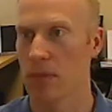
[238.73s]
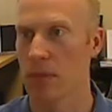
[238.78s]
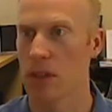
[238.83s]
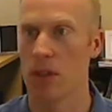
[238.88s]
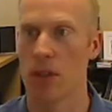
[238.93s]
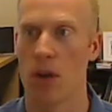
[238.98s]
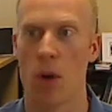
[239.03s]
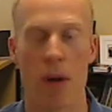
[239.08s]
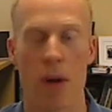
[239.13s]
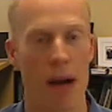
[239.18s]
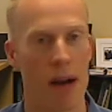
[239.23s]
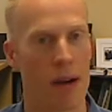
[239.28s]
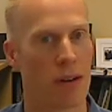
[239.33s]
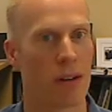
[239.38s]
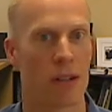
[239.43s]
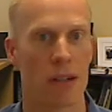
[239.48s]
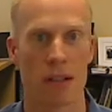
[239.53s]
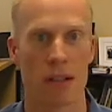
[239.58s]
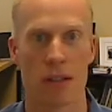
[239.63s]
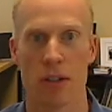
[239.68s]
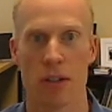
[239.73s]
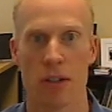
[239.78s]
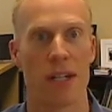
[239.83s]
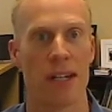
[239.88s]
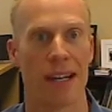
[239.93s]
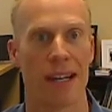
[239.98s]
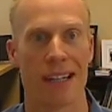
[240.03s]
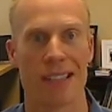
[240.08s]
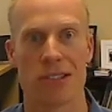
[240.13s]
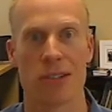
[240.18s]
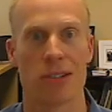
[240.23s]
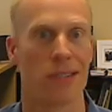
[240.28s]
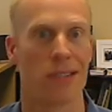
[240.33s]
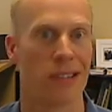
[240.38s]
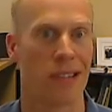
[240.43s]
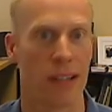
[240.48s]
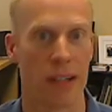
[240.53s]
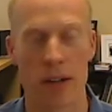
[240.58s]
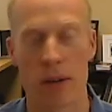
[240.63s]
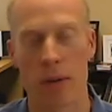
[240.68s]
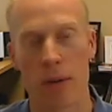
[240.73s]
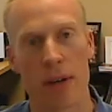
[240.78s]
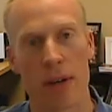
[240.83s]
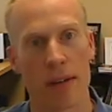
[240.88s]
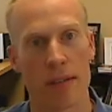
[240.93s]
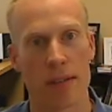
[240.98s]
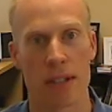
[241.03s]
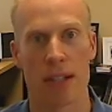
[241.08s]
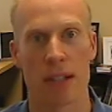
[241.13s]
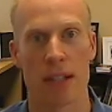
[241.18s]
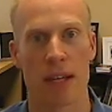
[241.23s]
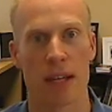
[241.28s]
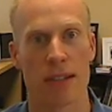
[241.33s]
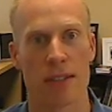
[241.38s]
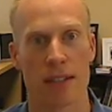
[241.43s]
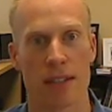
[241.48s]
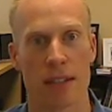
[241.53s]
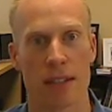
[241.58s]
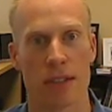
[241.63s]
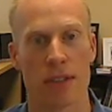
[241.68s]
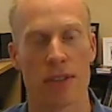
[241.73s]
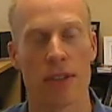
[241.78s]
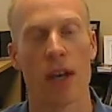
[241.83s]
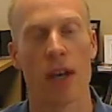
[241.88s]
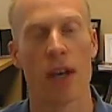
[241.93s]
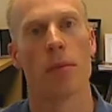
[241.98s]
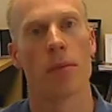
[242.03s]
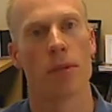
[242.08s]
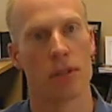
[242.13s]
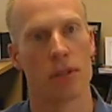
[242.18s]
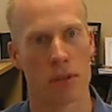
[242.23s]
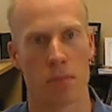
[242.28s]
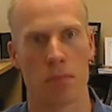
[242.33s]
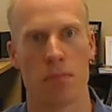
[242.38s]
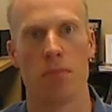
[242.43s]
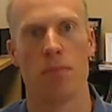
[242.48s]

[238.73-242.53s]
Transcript: go out on a little bit nicer dinner, whatever the case is, but just